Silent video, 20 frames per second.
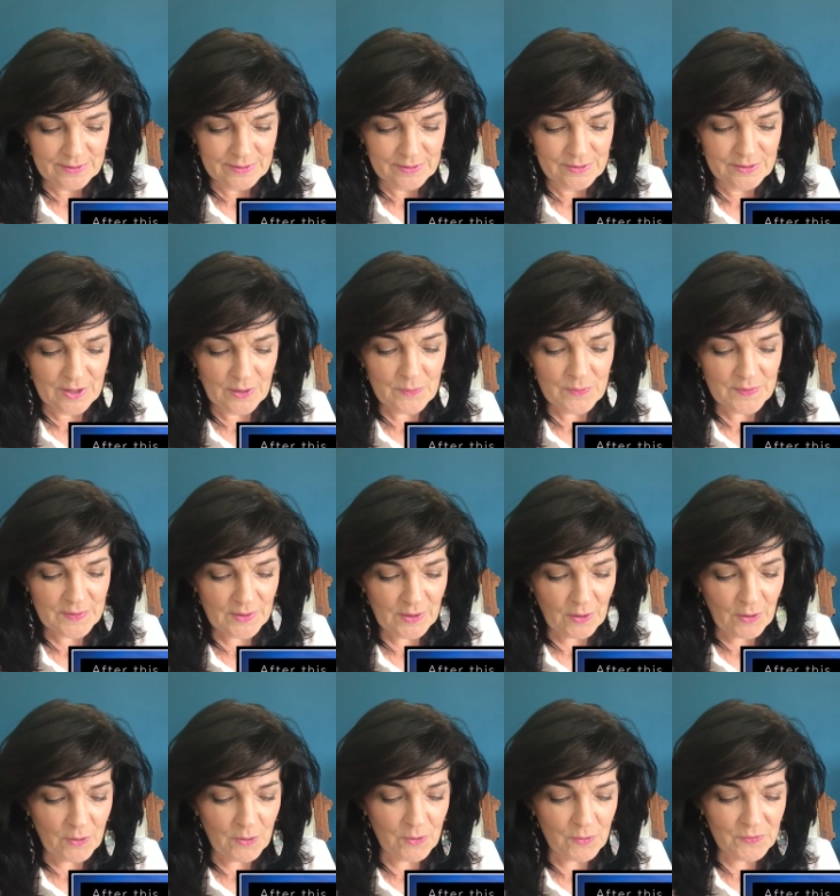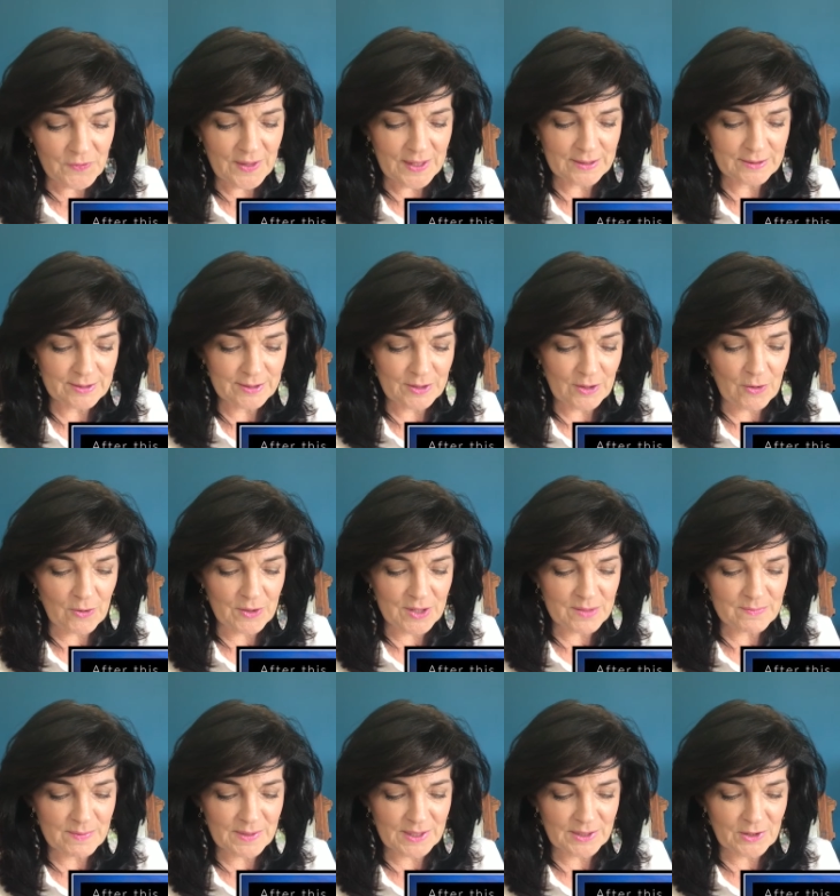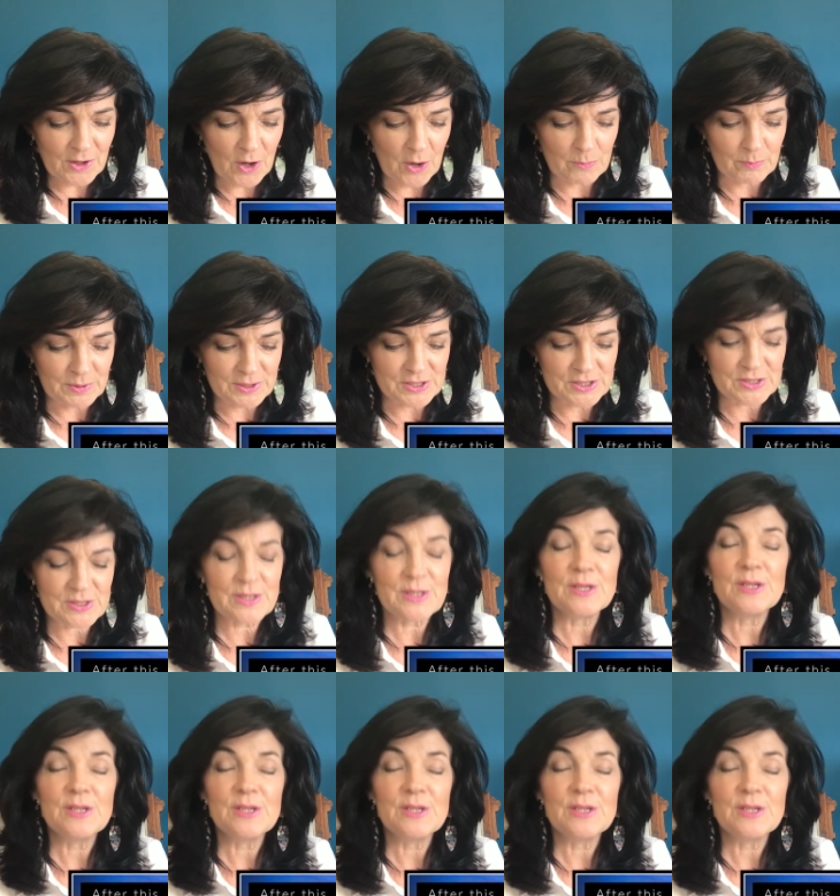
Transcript: knowing that all things had already been accomplished,